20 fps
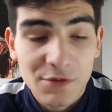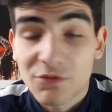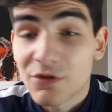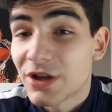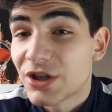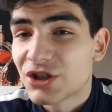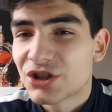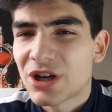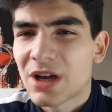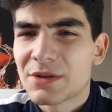
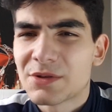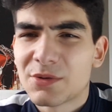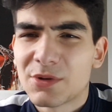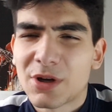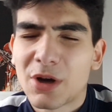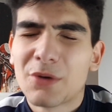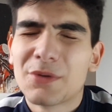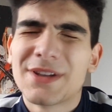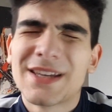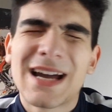Reece James, we
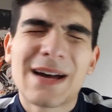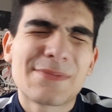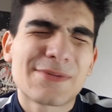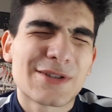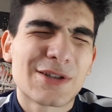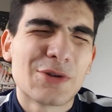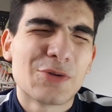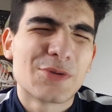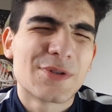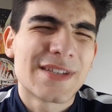know, the
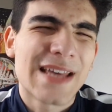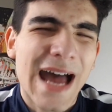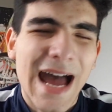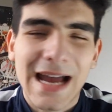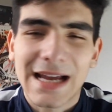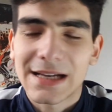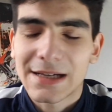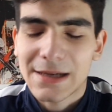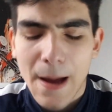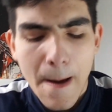absolute
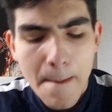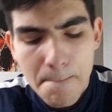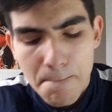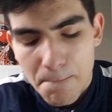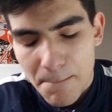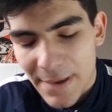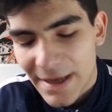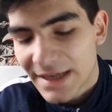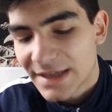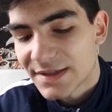tank, a
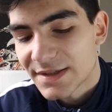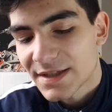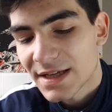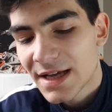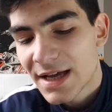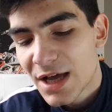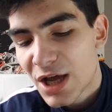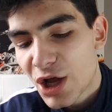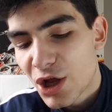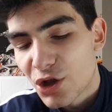beast.
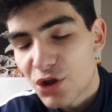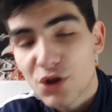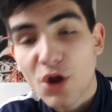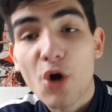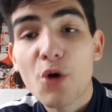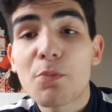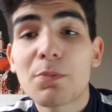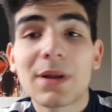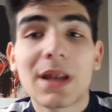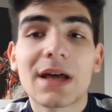
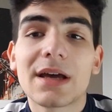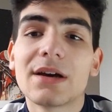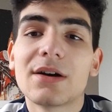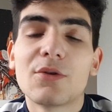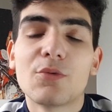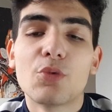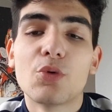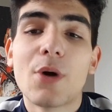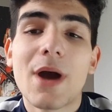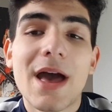No player
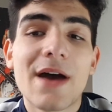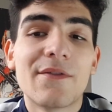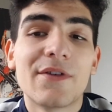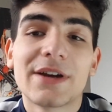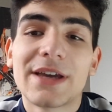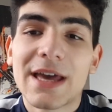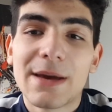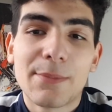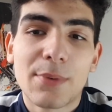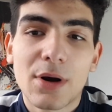will ever
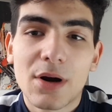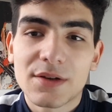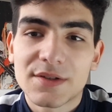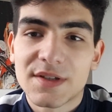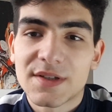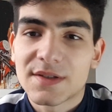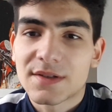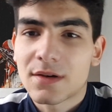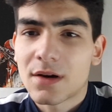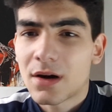get past
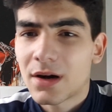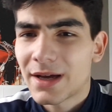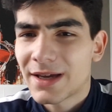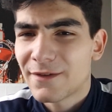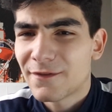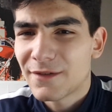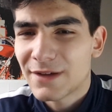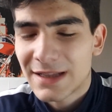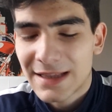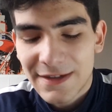this guy.
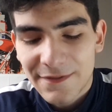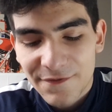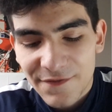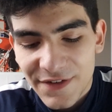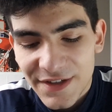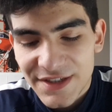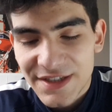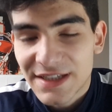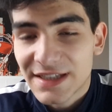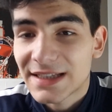
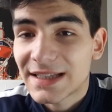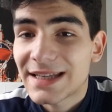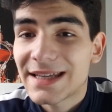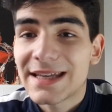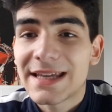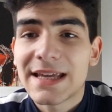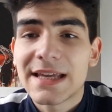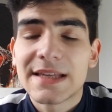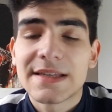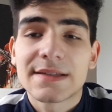Physically,
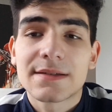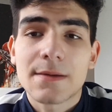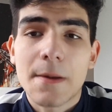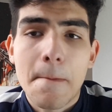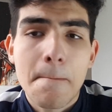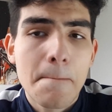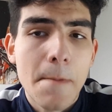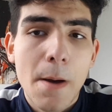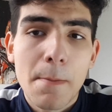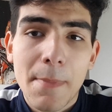he's
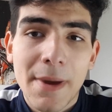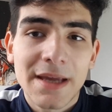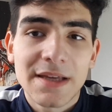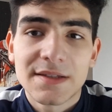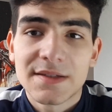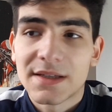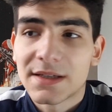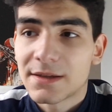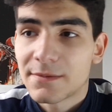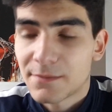
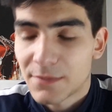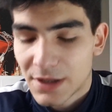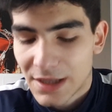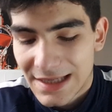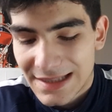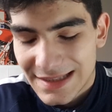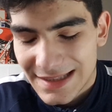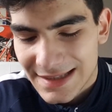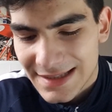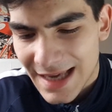amazing.
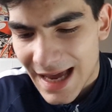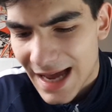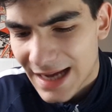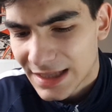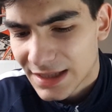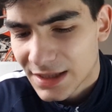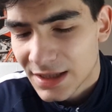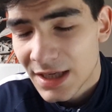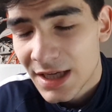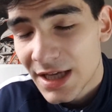He's a
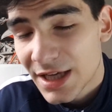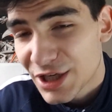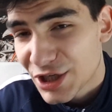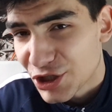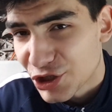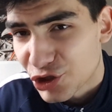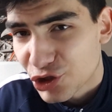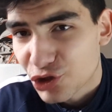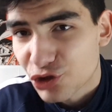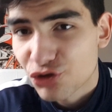tank,
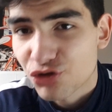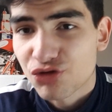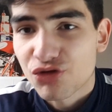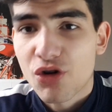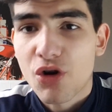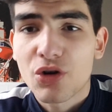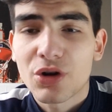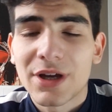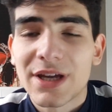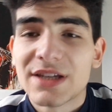he's
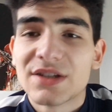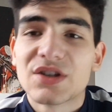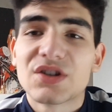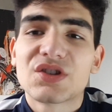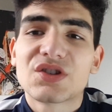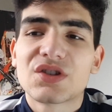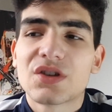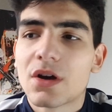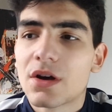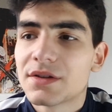strong, he's
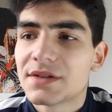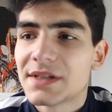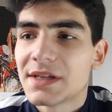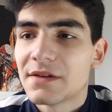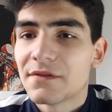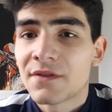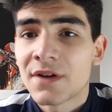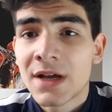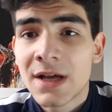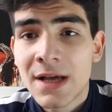
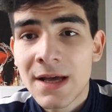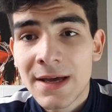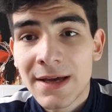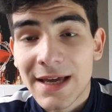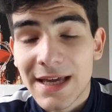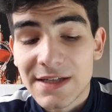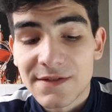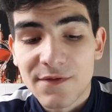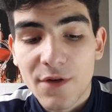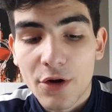assertive.
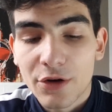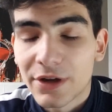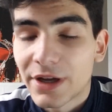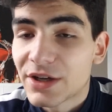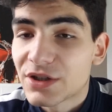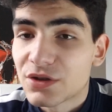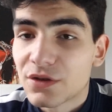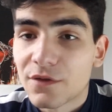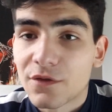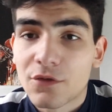His
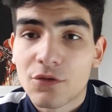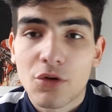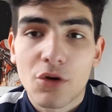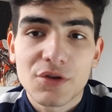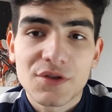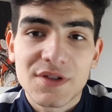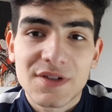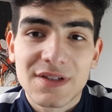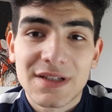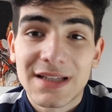variation of
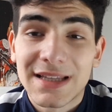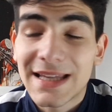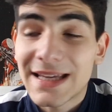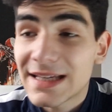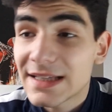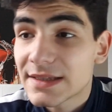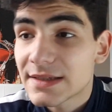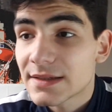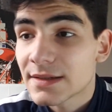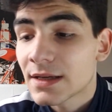cross is
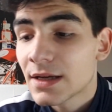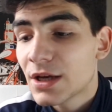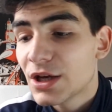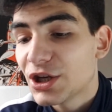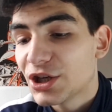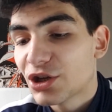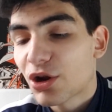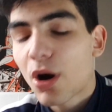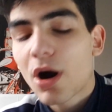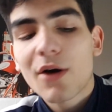elite.
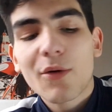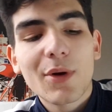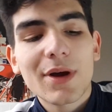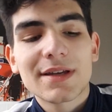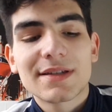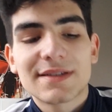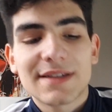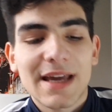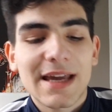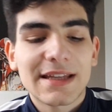I always
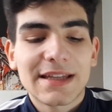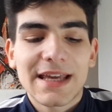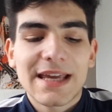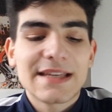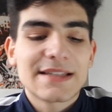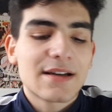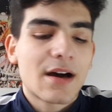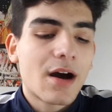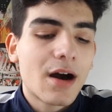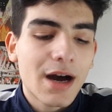say that he's
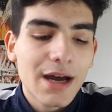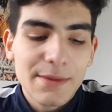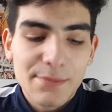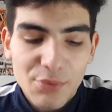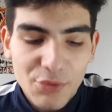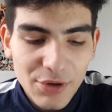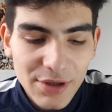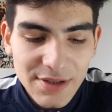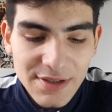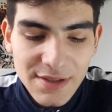a
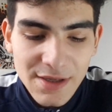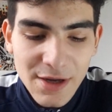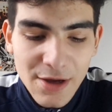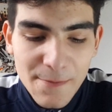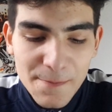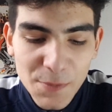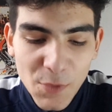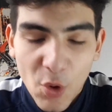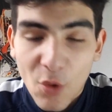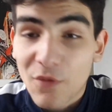hybrid
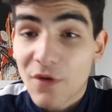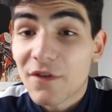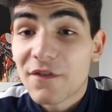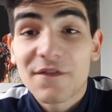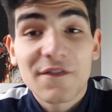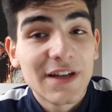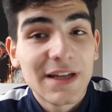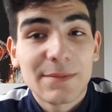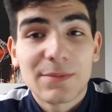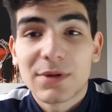of a
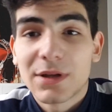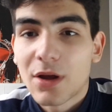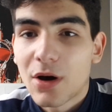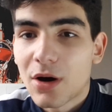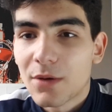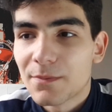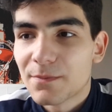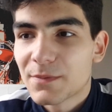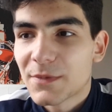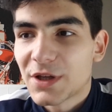Philipp
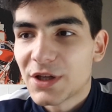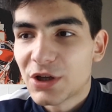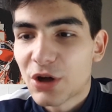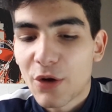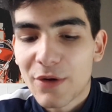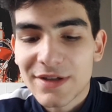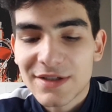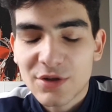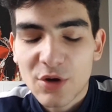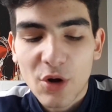Lahm.
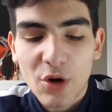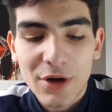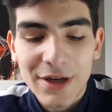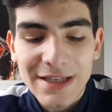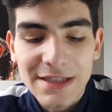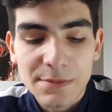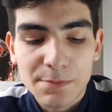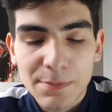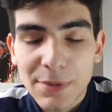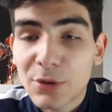
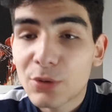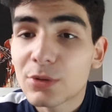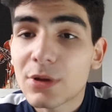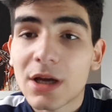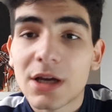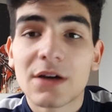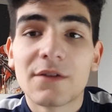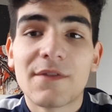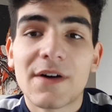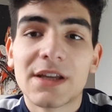He's built
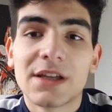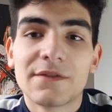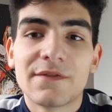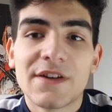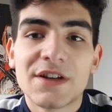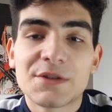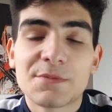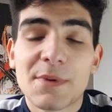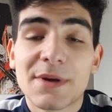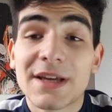like a
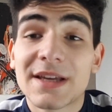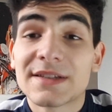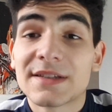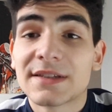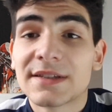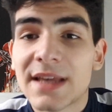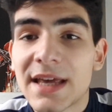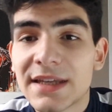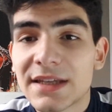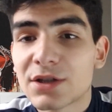Ivanovic, but he has a
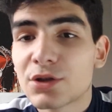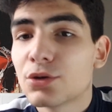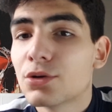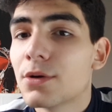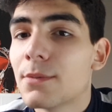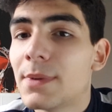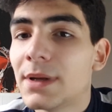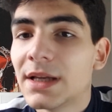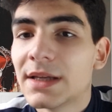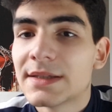technical
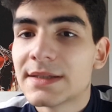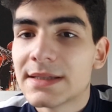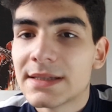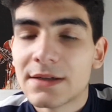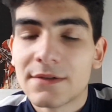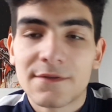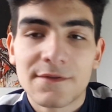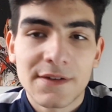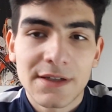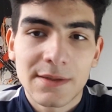ability
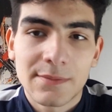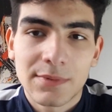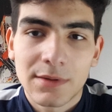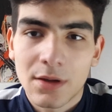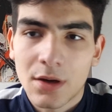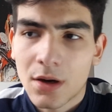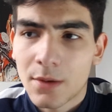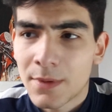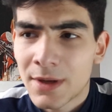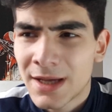of Philipp
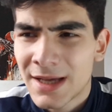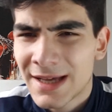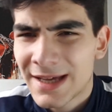Lahm.